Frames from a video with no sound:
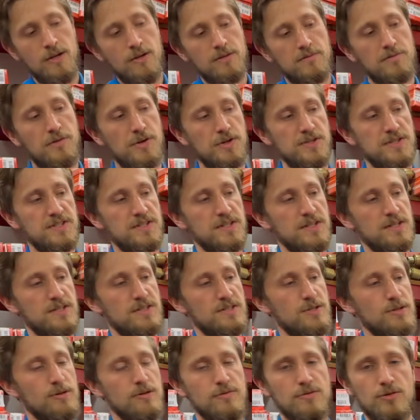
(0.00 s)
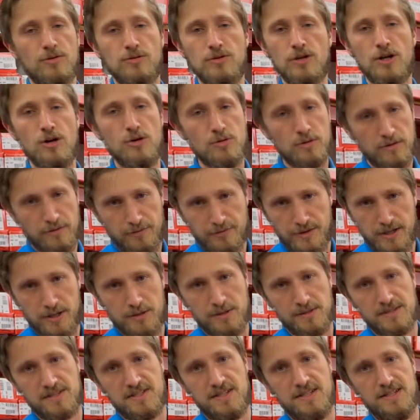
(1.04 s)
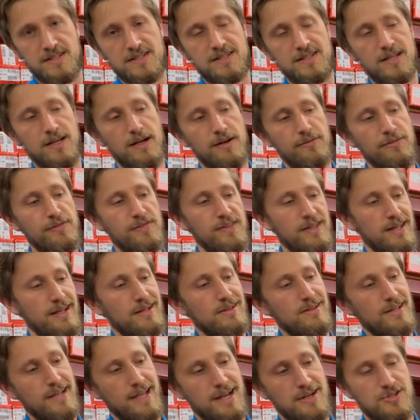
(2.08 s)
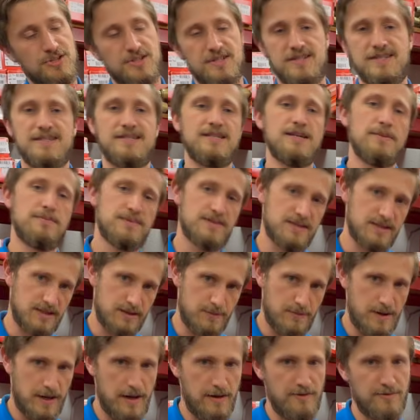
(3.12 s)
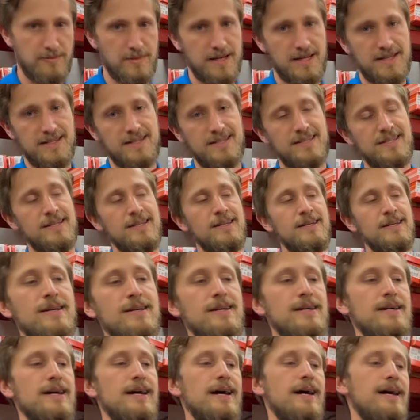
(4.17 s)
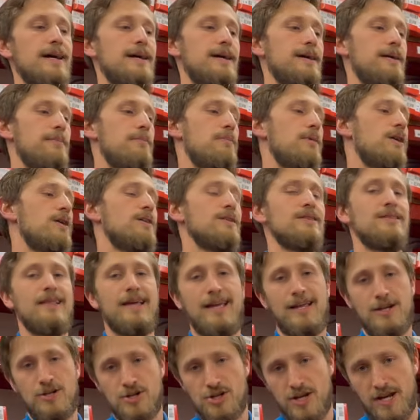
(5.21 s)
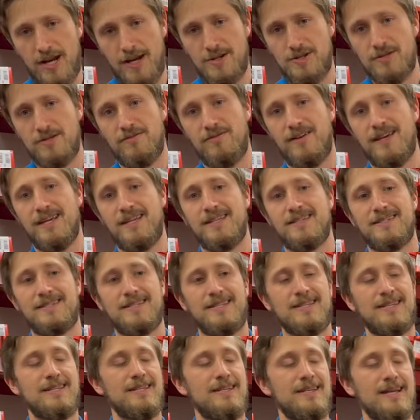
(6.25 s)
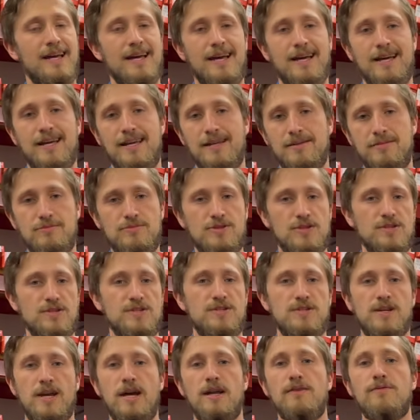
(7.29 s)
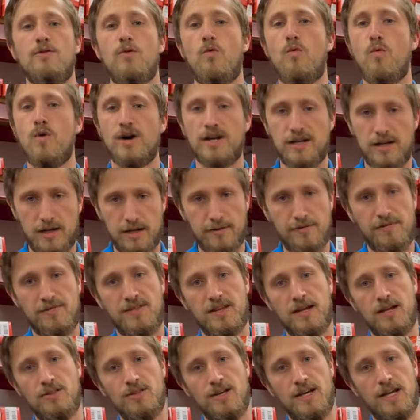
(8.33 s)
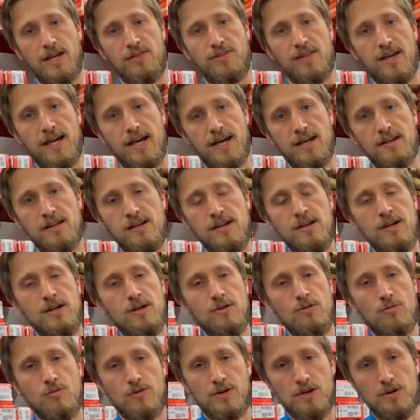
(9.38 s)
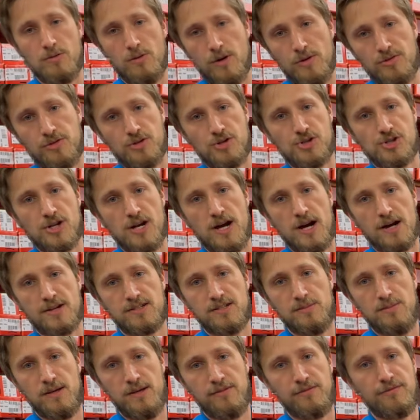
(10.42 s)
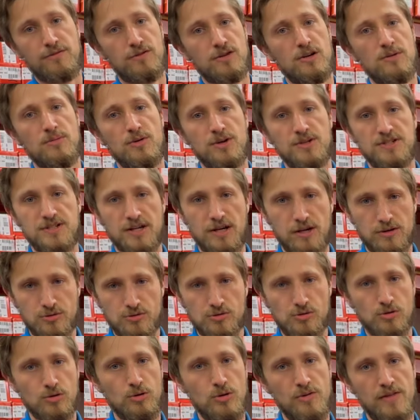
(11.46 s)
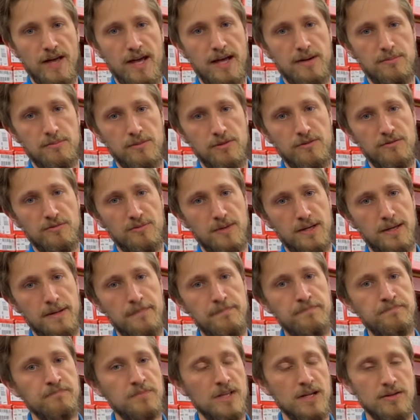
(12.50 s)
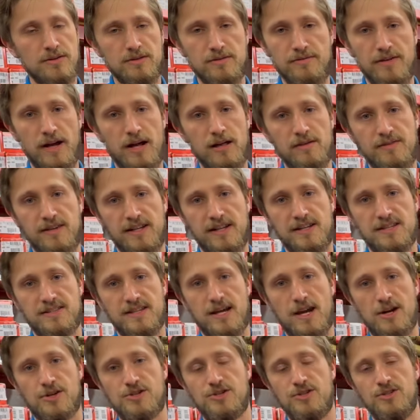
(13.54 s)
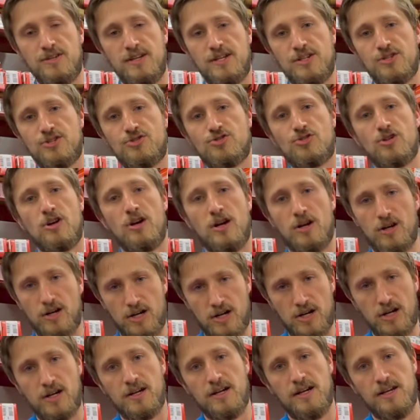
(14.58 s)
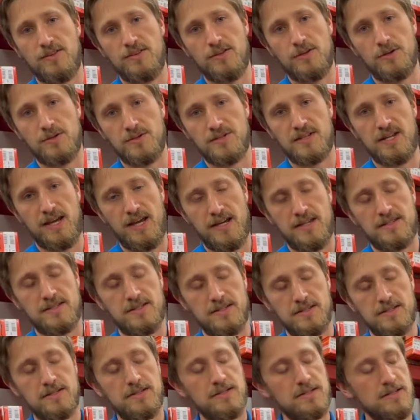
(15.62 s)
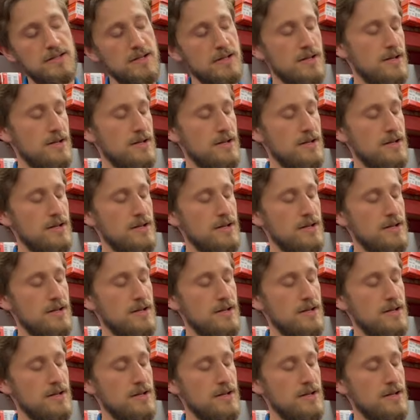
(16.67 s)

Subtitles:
versus over lower frequency stuff, think like just dips in the pavement, a lane change event, just kind of a one-off thing like that, where you want the shock to be firmer to control that movement. The valving is actually stronger in those cases.